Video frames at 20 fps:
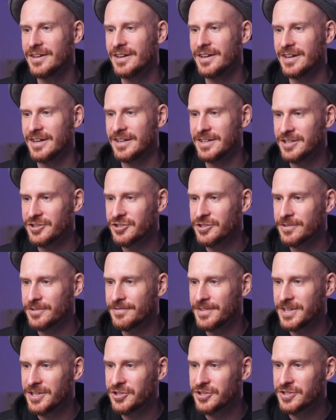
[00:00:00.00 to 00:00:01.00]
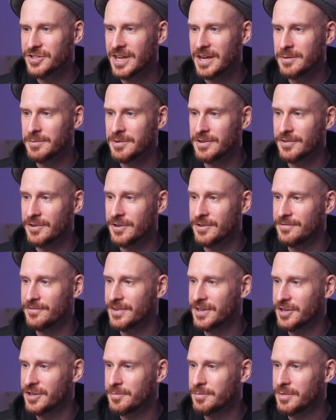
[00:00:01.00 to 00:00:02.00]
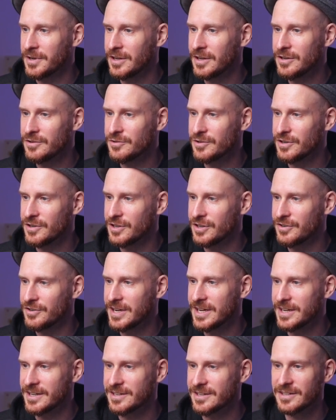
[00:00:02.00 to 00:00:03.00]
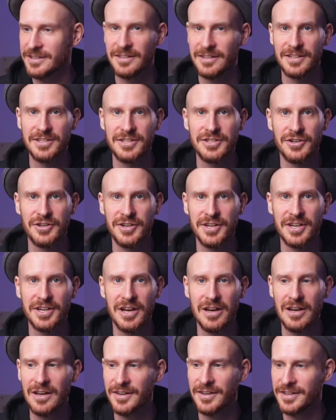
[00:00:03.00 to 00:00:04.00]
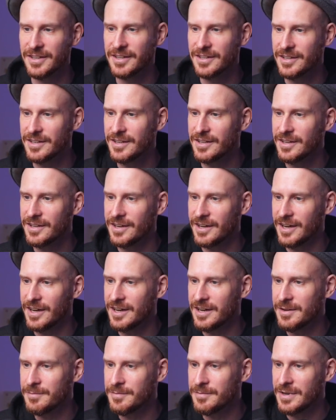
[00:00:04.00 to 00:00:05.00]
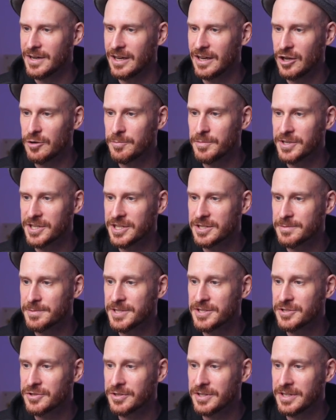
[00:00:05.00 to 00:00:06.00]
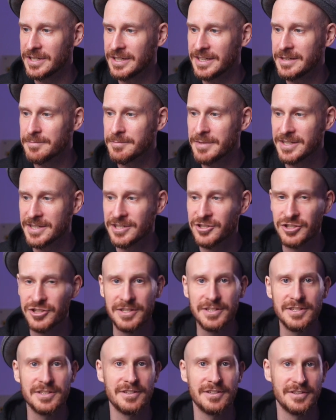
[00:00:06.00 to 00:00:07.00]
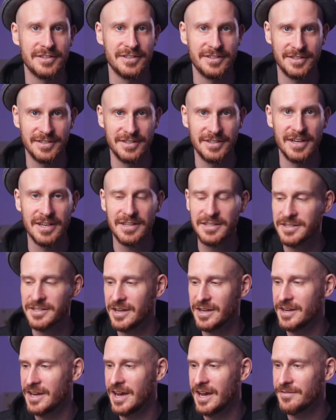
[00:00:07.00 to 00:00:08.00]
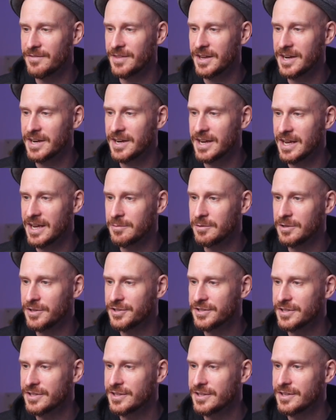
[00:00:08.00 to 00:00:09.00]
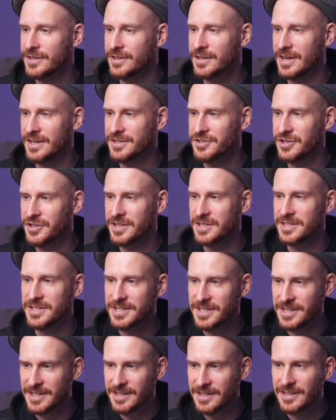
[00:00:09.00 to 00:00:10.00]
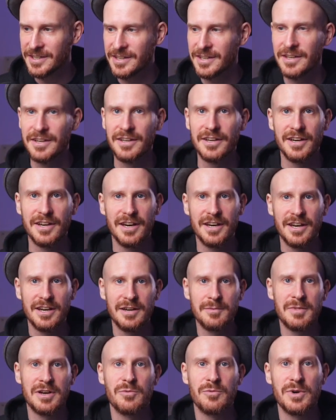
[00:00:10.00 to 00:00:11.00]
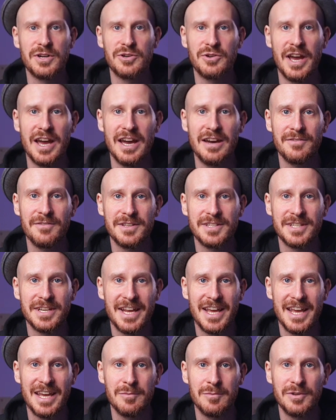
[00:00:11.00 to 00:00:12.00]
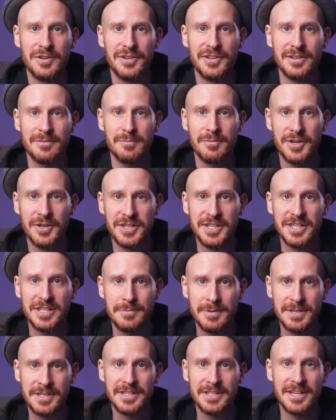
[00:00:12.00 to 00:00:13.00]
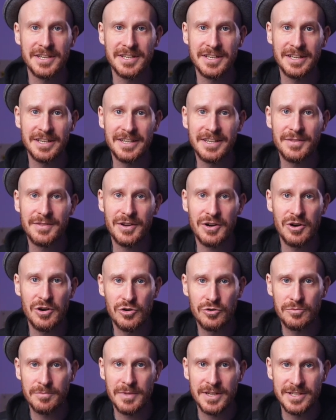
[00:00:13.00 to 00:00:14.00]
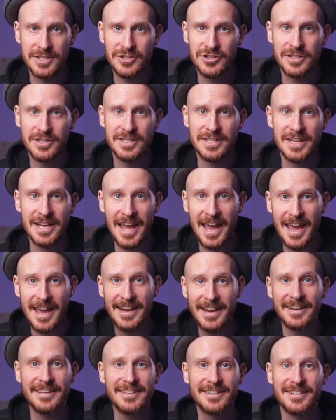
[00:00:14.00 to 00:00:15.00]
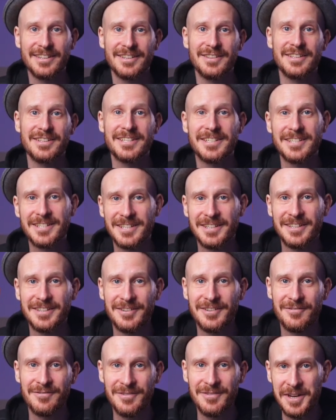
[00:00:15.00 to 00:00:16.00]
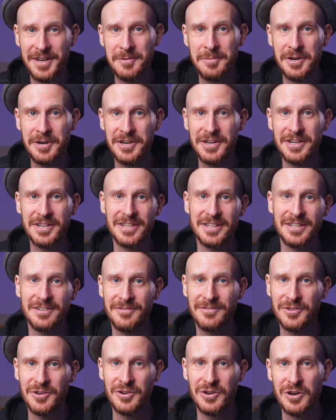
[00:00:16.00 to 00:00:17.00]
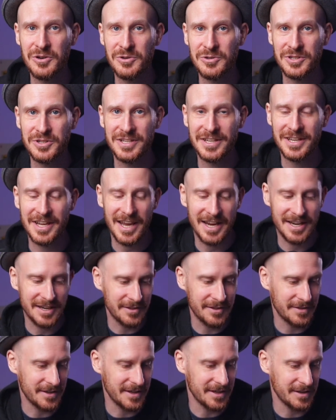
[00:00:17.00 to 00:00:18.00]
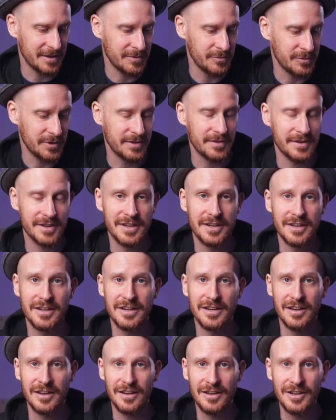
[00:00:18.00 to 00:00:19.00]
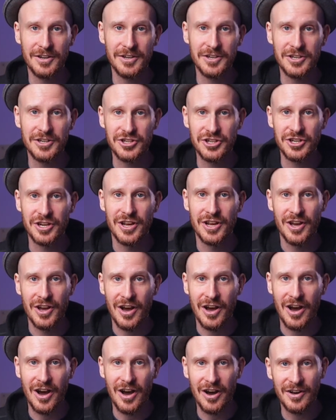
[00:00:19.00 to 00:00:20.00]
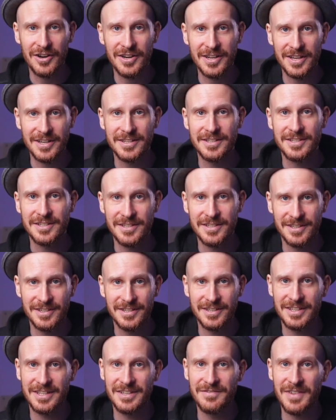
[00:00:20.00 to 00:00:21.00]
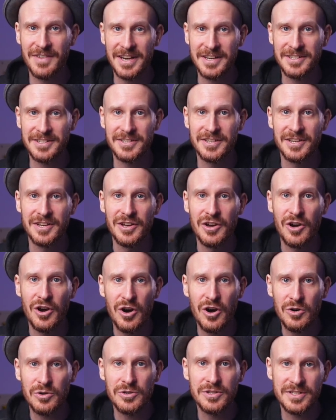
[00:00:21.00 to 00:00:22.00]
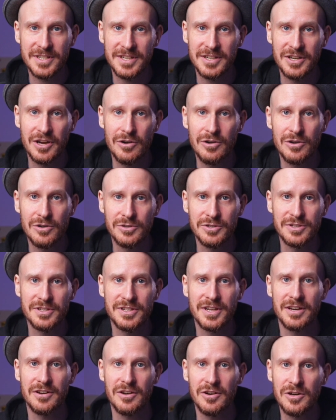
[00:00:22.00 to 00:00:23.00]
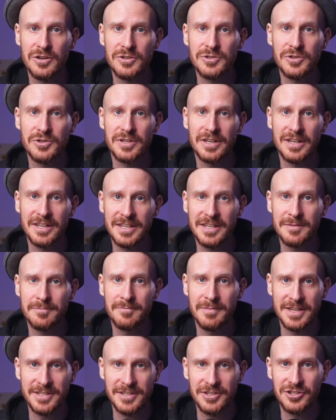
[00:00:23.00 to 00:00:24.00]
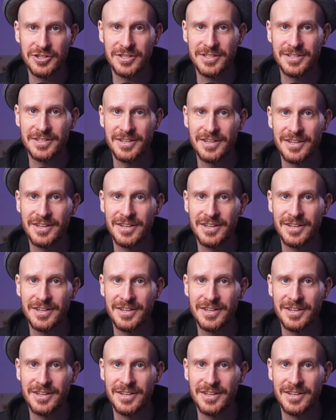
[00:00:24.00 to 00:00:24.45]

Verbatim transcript: Additional features can be configured below. All right, let's turn it on. Um, allow participants to delete messages. Yes, I have that enabled. As you can see, um, when you have this enabled, participants can delete their own messages. And this is the fun part if you're hosting anything with a large audience, uh, events, hosts and co-hosts can also delete messages.